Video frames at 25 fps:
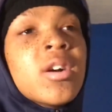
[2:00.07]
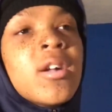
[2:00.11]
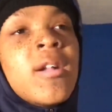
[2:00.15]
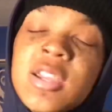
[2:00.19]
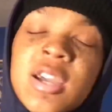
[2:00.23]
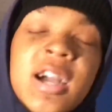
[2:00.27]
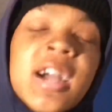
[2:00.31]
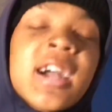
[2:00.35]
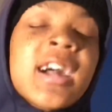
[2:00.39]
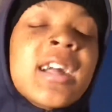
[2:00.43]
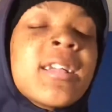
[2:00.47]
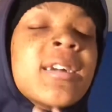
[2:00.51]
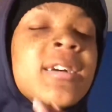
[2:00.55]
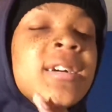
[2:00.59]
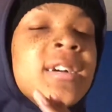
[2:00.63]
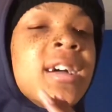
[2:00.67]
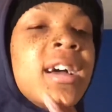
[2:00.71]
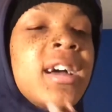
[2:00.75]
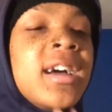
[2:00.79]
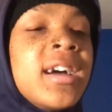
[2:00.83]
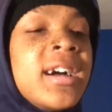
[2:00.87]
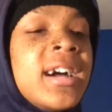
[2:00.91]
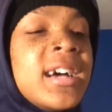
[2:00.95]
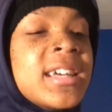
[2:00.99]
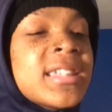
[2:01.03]
Y'all gotta
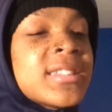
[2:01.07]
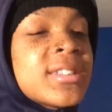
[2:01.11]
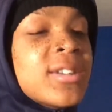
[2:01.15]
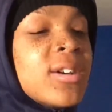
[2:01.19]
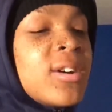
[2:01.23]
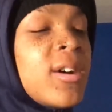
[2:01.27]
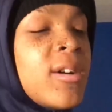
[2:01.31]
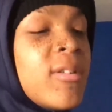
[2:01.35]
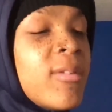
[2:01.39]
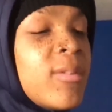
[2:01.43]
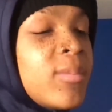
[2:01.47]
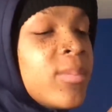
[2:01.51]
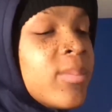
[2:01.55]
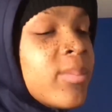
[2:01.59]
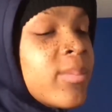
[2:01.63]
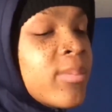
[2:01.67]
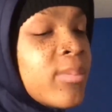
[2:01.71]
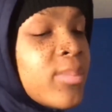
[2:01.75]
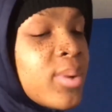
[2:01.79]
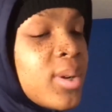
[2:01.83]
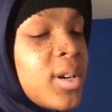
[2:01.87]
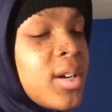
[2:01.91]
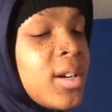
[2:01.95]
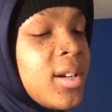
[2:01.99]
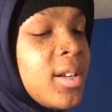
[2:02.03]
I start on
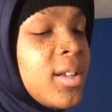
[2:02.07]
bro.